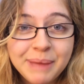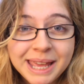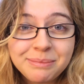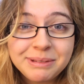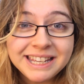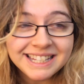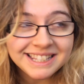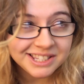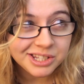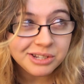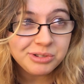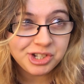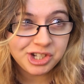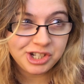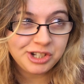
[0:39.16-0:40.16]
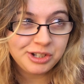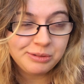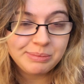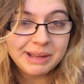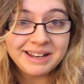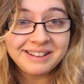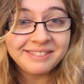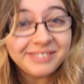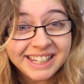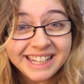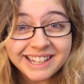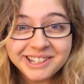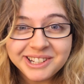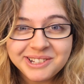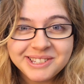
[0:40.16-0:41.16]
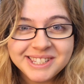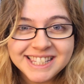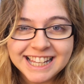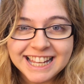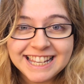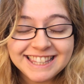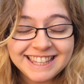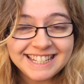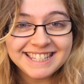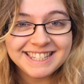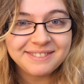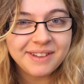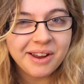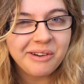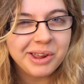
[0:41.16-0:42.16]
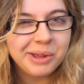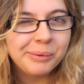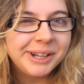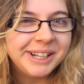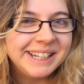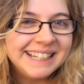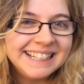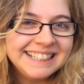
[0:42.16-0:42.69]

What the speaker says: Maybe it's YouTube and videos like this very one.